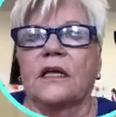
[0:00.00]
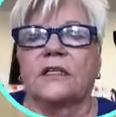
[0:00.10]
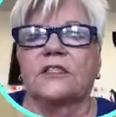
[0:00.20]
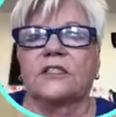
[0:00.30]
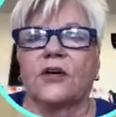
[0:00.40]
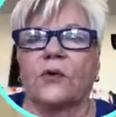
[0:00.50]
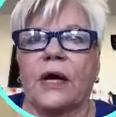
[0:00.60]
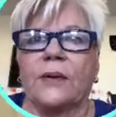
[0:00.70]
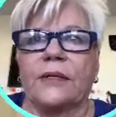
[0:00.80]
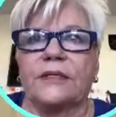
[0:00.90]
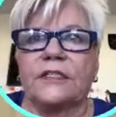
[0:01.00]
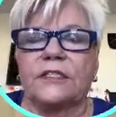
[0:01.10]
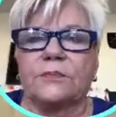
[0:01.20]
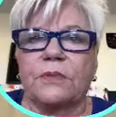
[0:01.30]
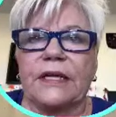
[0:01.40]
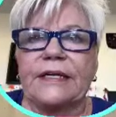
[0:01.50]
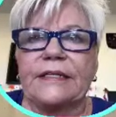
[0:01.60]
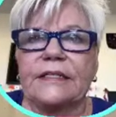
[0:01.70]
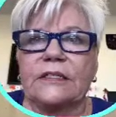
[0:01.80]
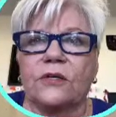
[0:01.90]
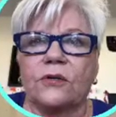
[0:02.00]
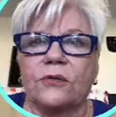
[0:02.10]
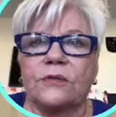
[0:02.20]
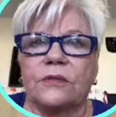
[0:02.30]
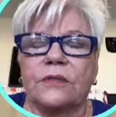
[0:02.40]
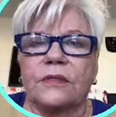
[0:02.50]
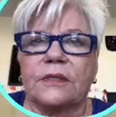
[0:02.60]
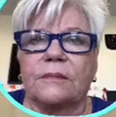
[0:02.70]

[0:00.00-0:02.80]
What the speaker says: So I displayed it on